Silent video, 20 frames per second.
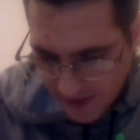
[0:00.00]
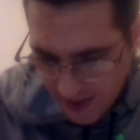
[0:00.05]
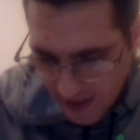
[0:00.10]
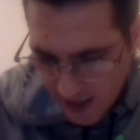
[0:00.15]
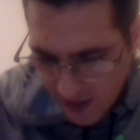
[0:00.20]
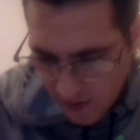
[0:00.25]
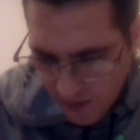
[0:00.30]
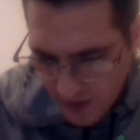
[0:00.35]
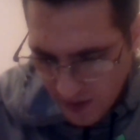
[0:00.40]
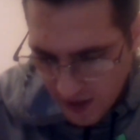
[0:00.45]

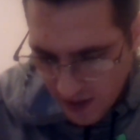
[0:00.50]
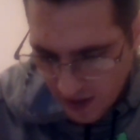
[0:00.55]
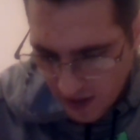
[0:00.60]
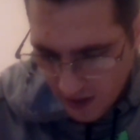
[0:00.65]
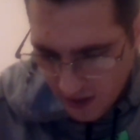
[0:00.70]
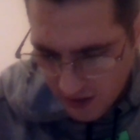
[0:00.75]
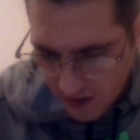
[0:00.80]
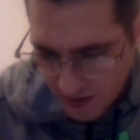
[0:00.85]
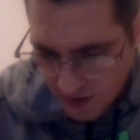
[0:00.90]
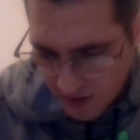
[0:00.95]
And when they
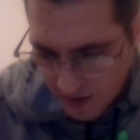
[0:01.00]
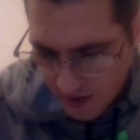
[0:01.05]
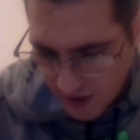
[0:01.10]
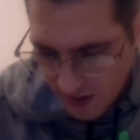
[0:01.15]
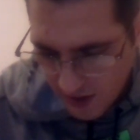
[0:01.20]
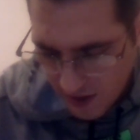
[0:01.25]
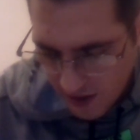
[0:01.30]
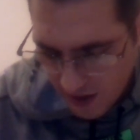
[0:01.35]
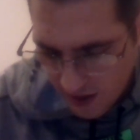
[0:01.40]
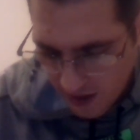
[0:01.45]
also saw
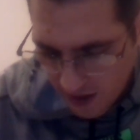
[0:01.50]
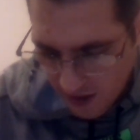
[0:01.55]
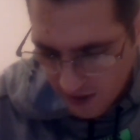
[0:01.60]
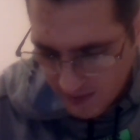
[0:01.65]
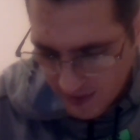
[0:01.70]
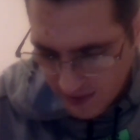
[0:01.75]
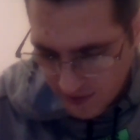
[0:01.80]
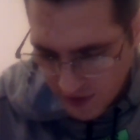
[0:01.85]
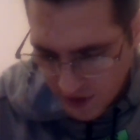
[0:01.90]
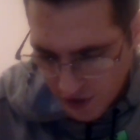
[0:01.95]
the
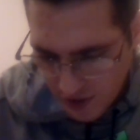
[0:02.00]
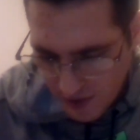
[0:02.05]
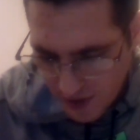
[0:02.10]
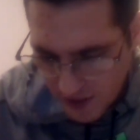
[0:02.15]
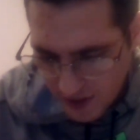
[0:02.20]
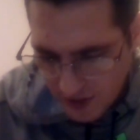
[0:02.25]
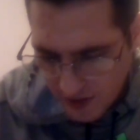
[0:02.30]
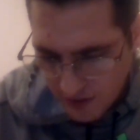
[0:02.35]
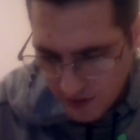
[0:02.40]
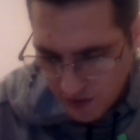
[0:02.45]
army of
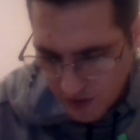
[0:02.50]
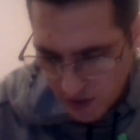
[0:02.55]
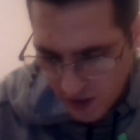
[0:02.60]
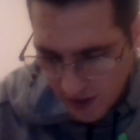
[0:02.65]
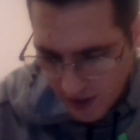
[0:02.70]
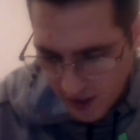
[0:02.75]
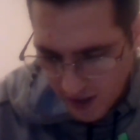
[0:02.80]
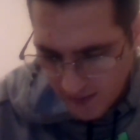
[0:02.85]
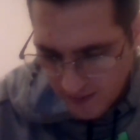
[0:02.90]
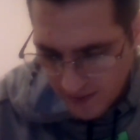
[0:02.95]
Judas drawn
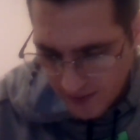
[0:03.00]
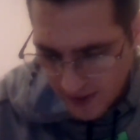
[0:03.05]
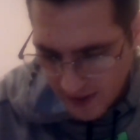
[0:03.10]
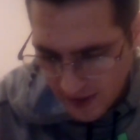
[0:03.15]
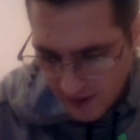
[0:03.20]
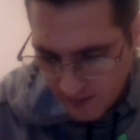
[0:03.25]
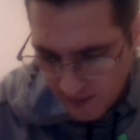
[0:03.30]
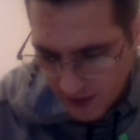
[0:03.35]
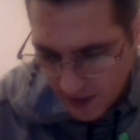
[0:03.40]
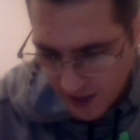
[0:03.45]
up in
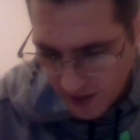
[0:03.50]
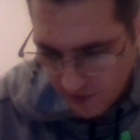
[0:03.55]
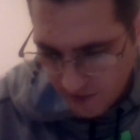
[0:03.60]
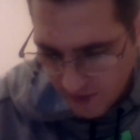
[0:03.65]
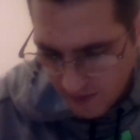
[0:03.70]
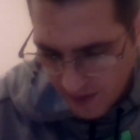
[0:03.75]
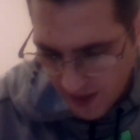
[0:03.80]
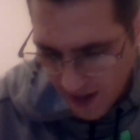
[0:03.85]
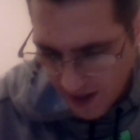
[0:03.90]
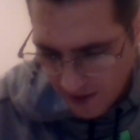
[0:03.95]
the plain for
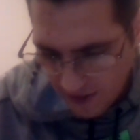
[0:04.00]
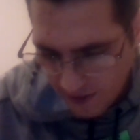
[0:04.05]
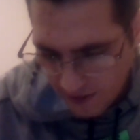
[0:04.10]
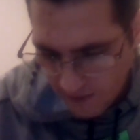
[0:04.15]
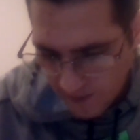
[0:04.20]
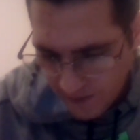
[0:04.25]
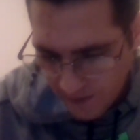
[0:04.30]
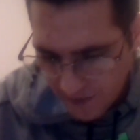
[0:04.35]
battle,